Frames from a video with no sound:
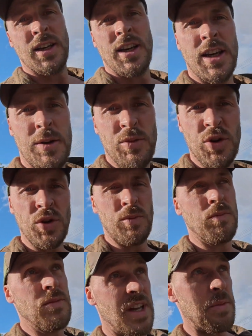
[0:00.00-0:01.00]
in a
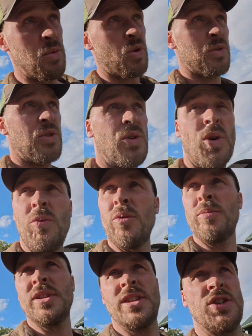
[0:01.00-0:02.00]
more normal
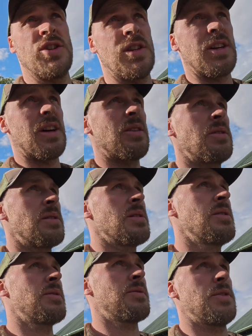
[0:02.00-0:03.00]
position now
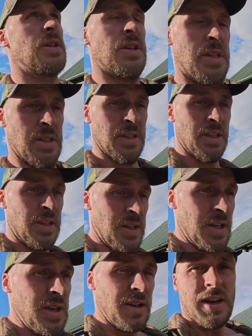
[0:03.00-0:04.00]
for
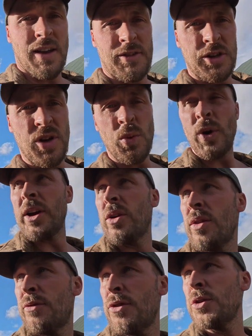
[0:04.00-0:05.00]
having no weight
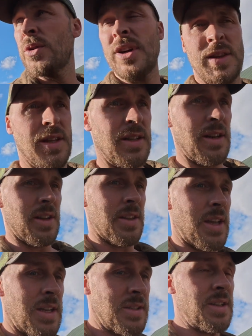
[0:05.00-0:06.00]
on the front or anything like
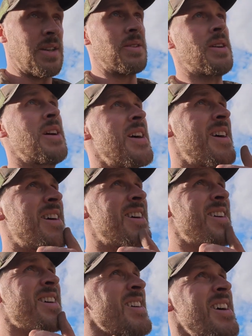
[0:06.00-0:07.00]
that, so
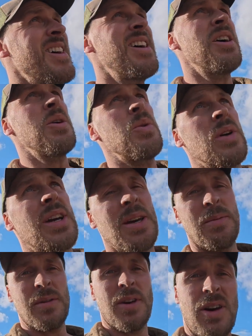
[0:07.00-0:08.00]
we'll
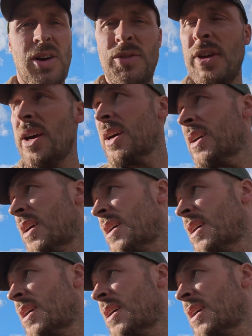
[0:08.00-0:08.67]
keep an eye on that.